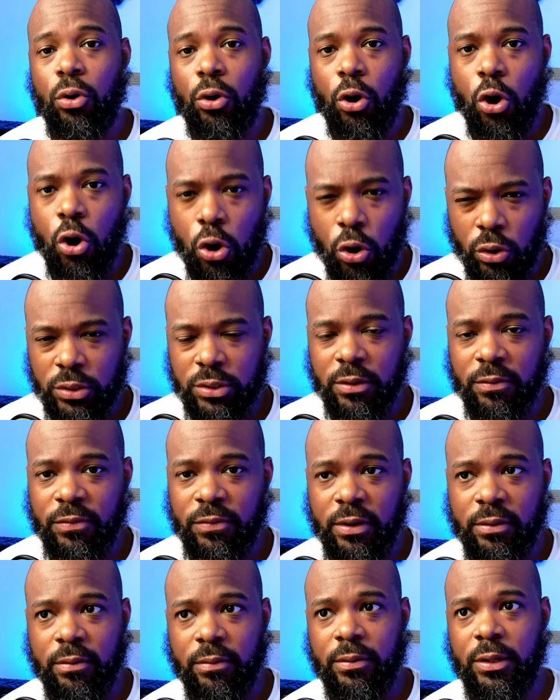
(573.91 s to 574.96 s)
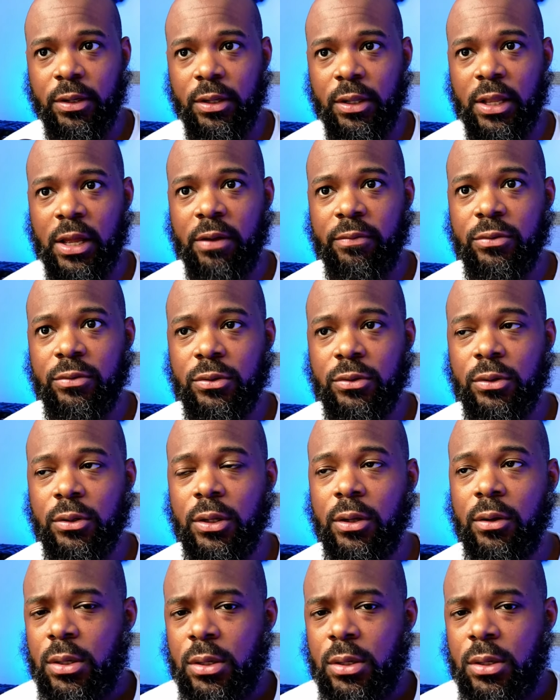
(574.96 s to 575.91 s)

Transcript: cost effective than a LiveU Solo.